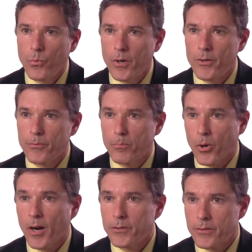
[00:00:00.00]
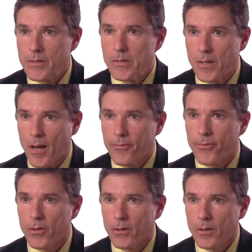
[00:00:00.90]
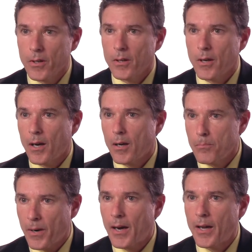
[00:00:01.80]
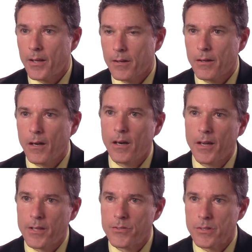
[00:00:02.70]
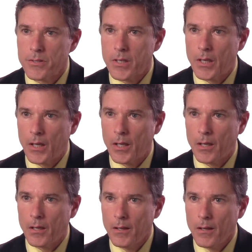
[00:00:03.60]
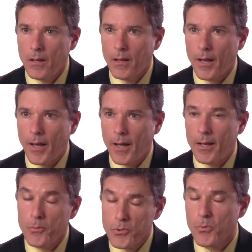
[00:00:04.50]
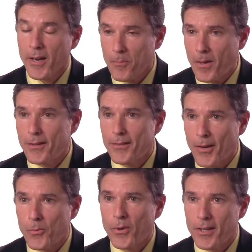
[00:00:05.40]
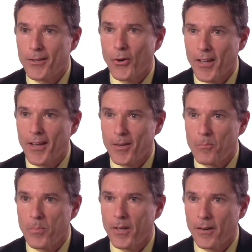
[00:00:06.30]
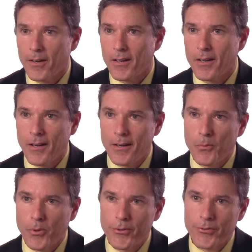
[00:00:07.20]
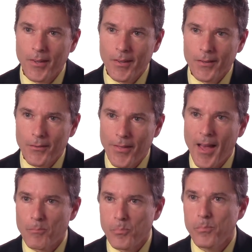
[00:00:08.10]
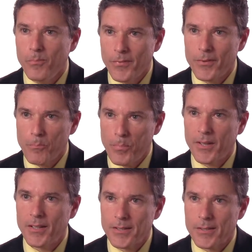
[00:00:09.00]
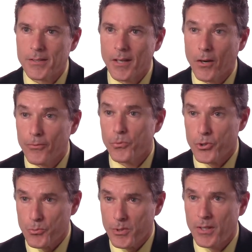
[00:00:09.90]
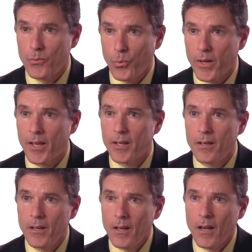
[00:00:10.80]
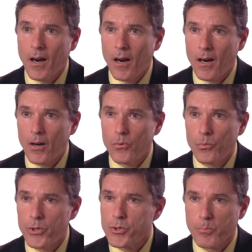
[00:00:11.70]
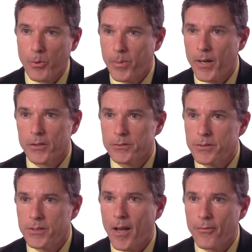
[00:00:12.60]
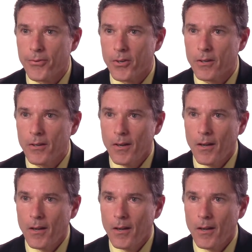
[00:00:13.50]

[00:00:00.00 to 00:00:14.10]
was brought to Zephyr by NZTE, and it was recommended that we go ahead and bid on it. And it was that bid itself, which we did win, which propelled Zephyr